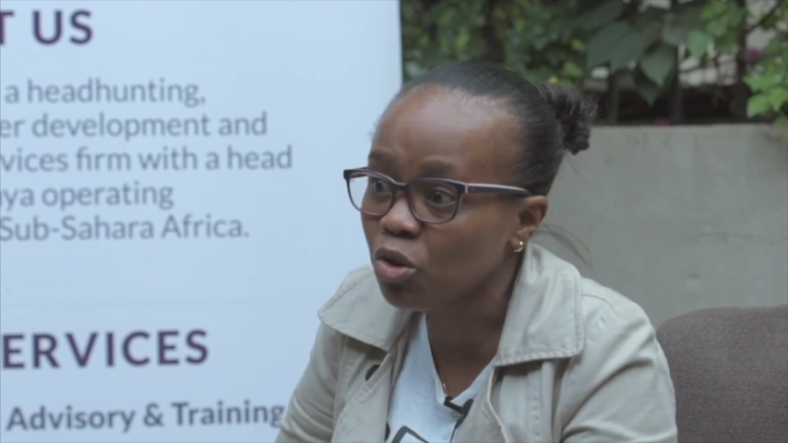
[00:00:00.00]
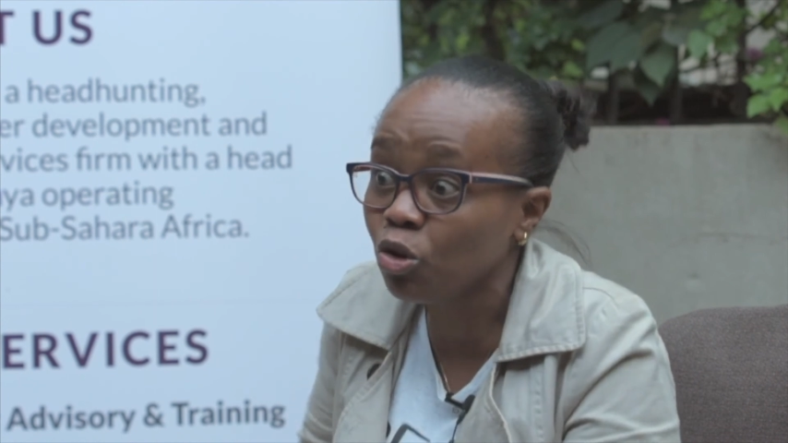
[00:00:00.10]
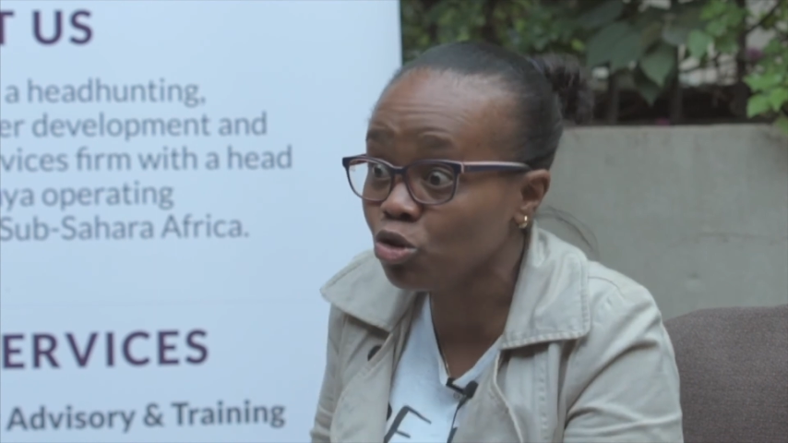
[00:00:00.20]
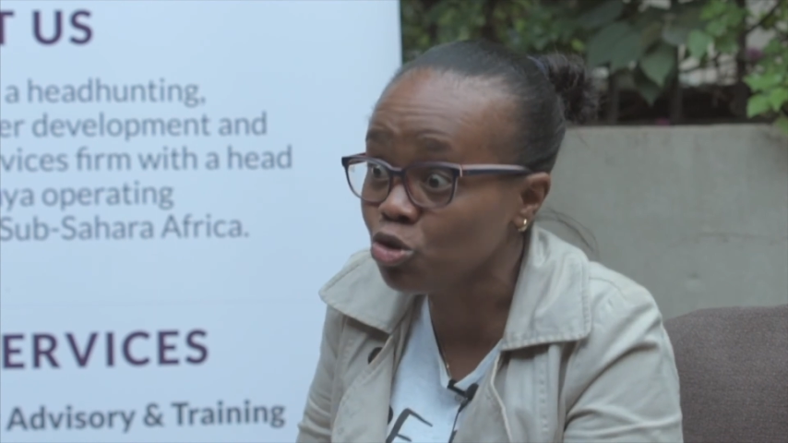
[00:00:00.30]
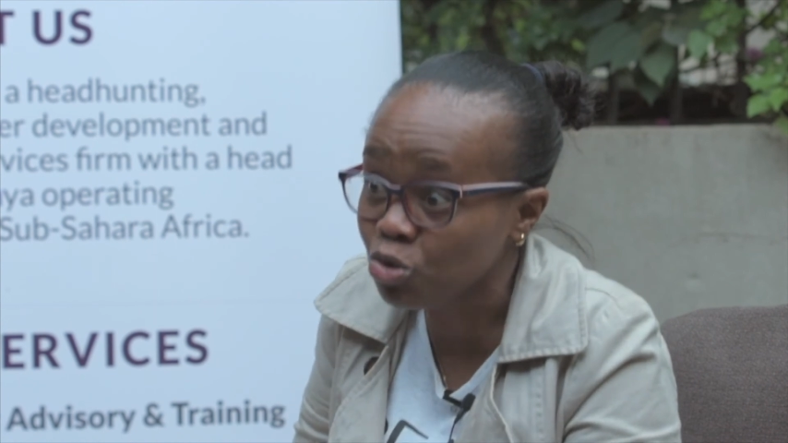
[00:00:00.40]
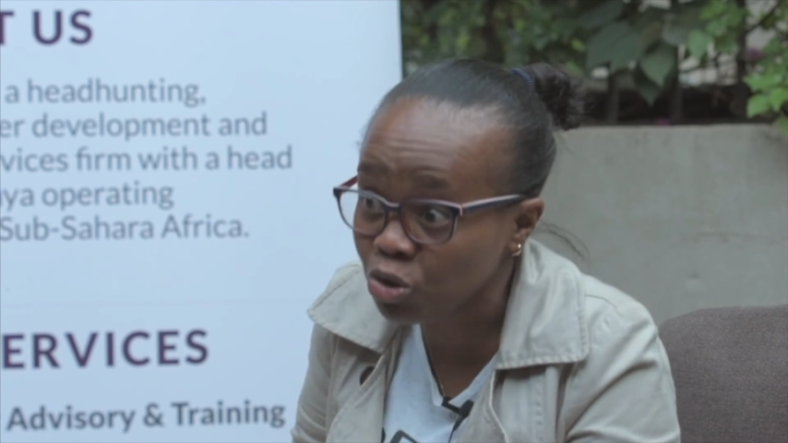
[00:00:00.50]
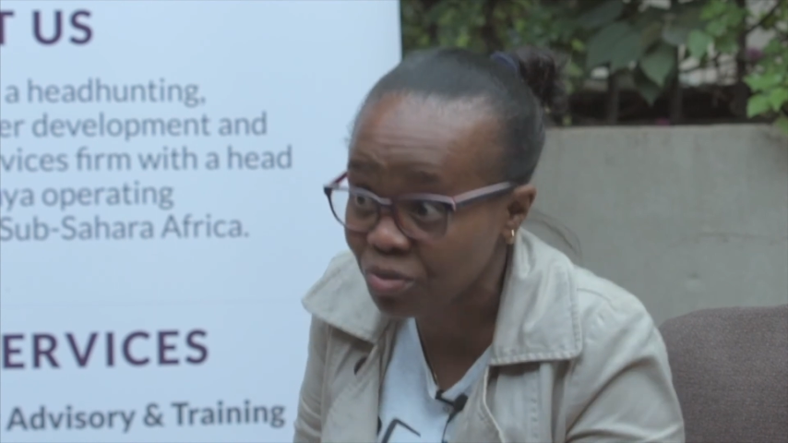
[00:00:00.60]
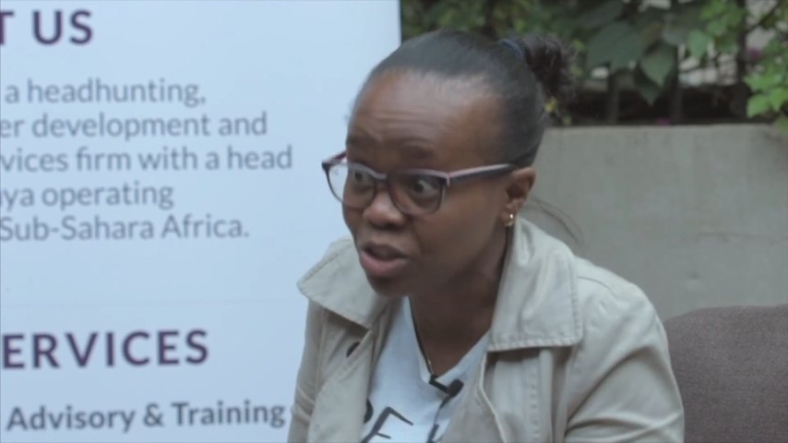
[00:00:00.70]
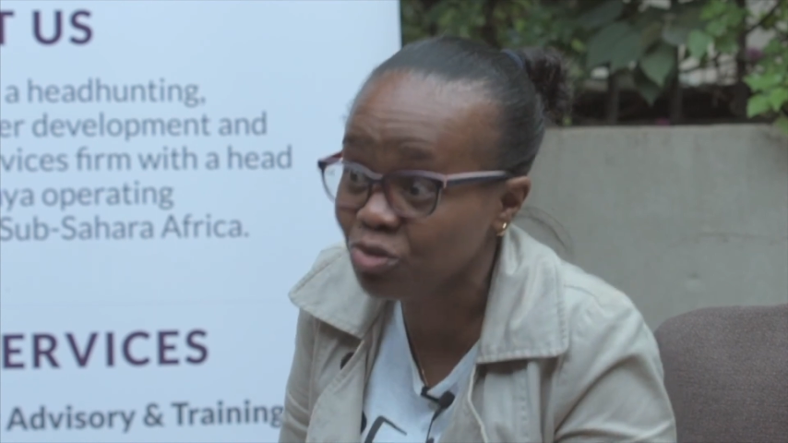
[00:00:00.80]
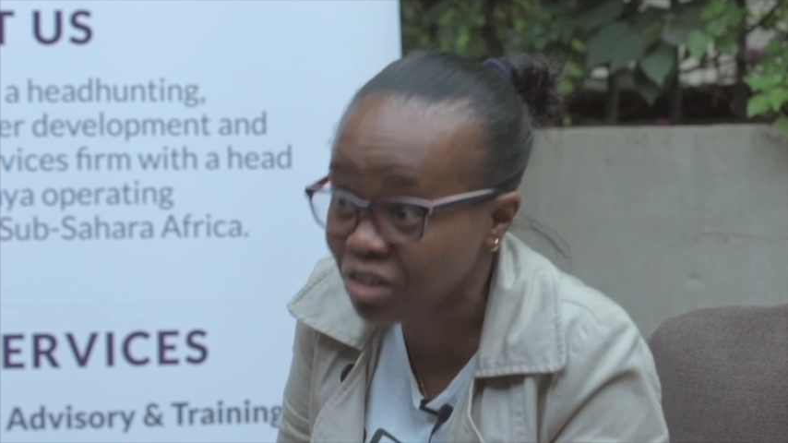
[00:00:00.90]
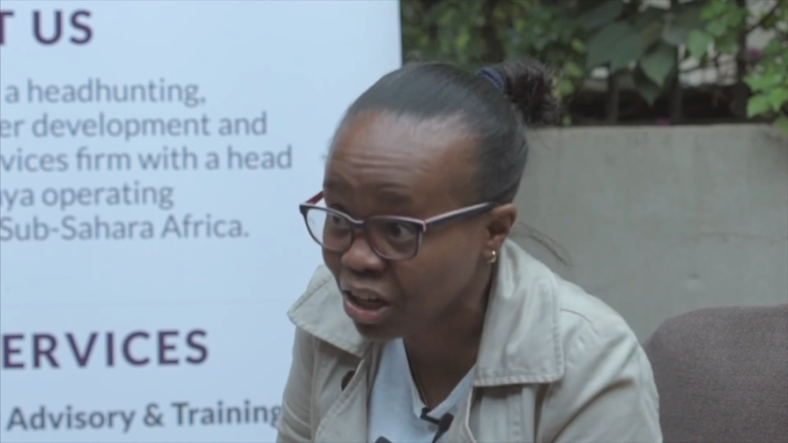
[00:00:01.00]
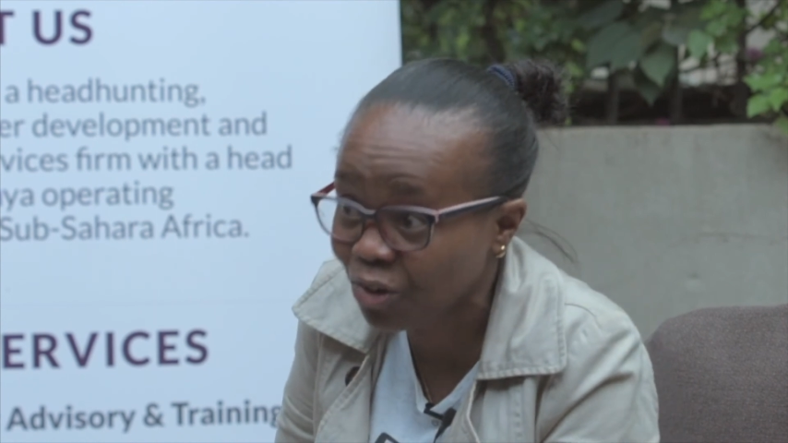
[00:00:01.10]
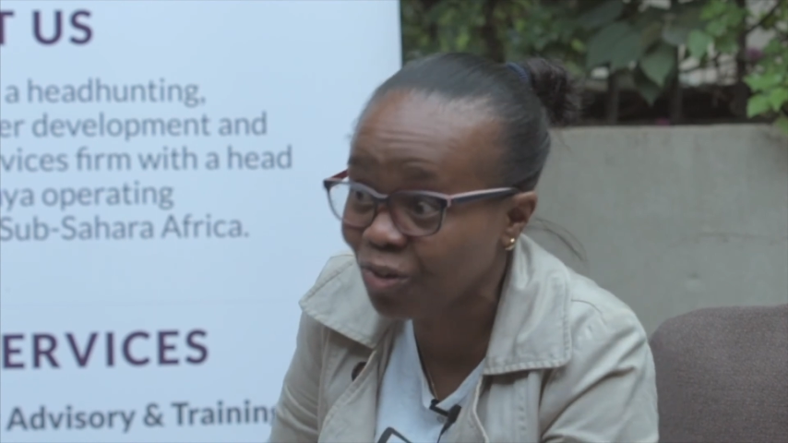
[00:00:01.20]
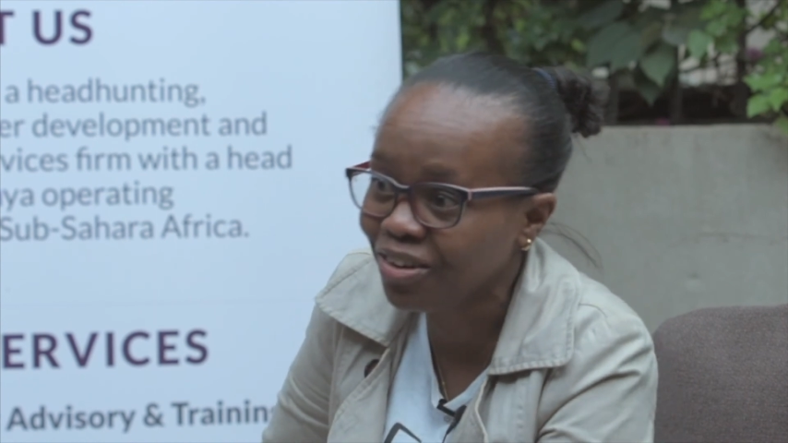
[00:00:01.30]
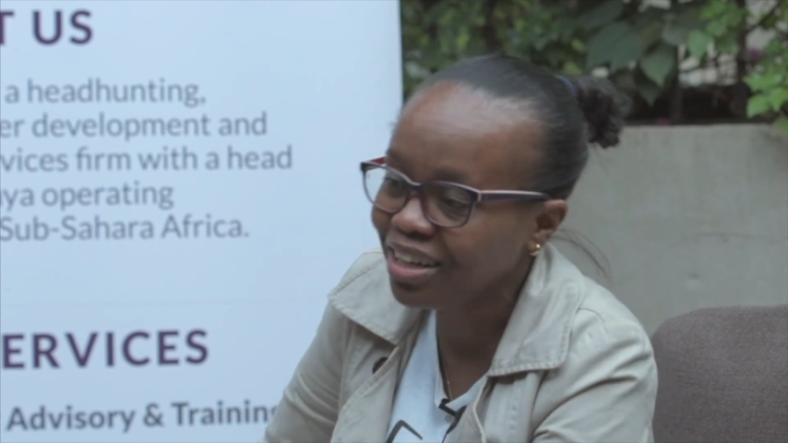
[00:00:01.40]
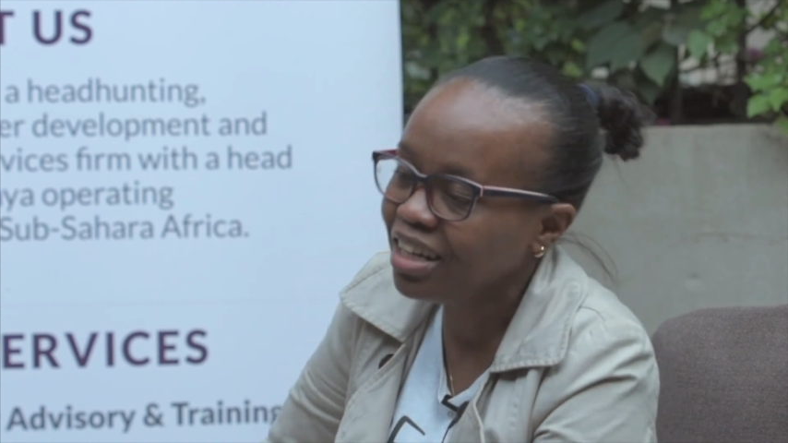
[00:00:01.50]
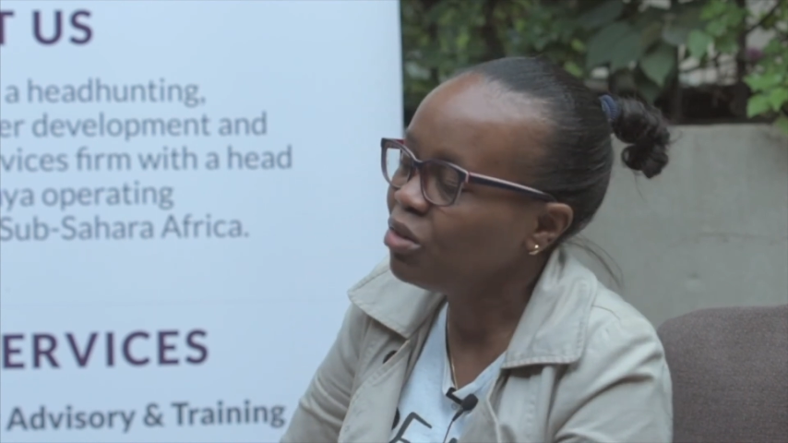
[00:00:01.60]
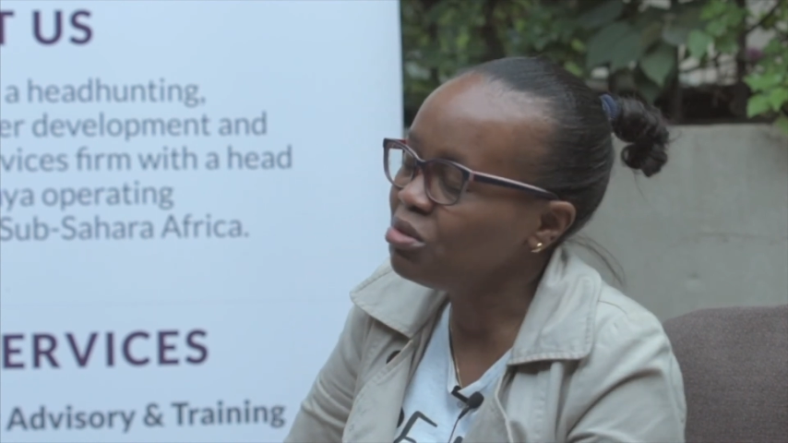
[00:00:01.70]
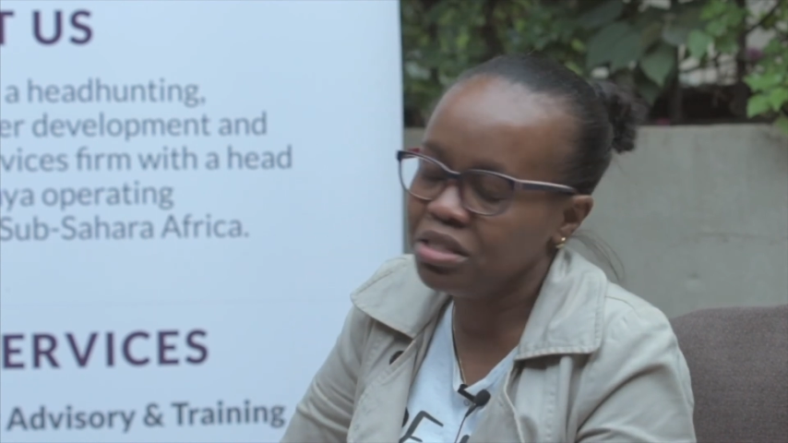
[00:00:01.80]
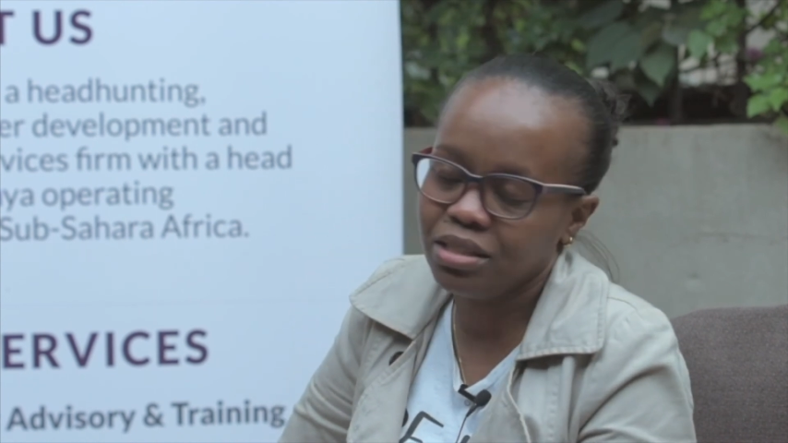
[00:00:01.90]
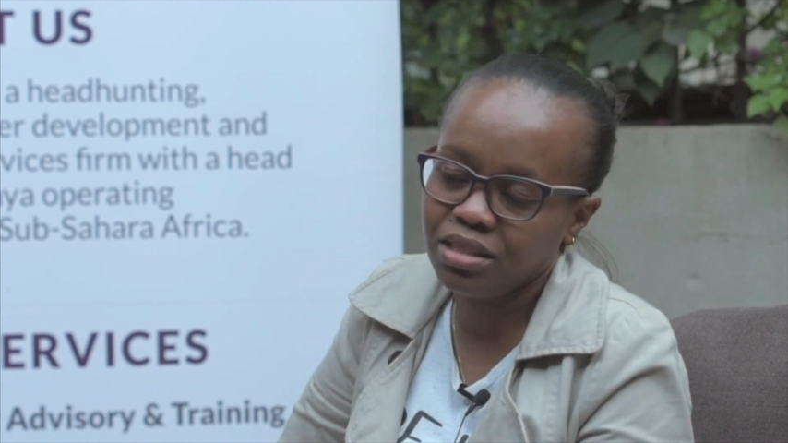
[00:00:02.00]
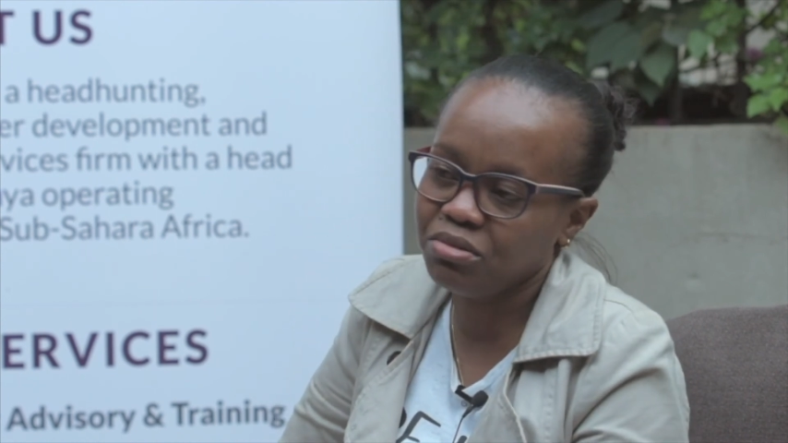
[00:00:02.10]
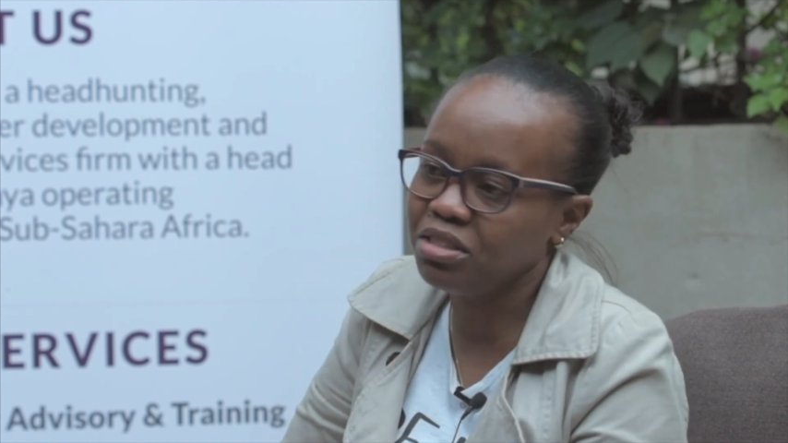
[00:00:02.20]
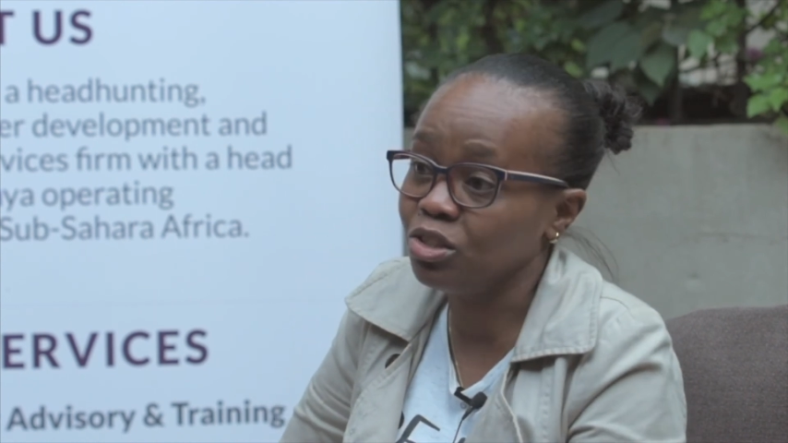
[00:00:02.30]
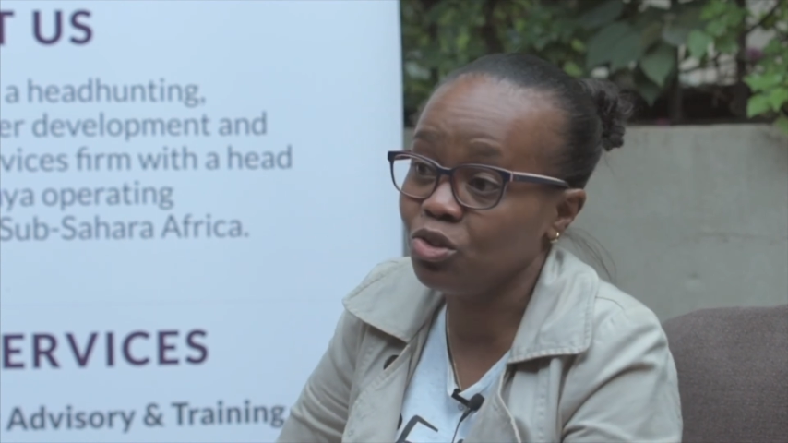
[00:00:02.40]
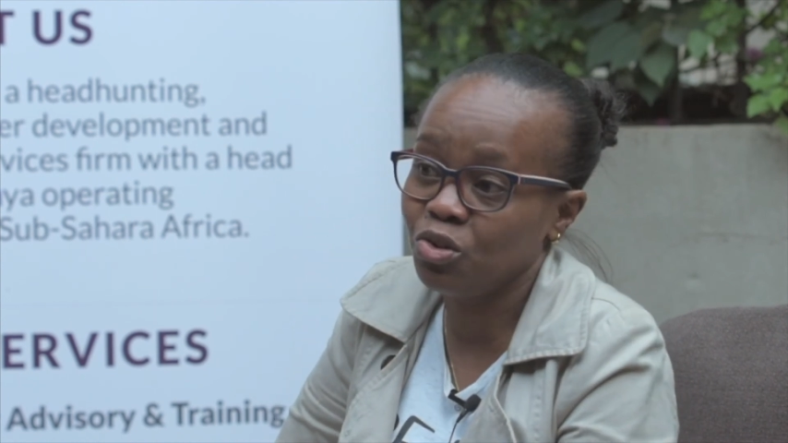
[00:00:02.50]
You thought you knew, but you didn't know, which is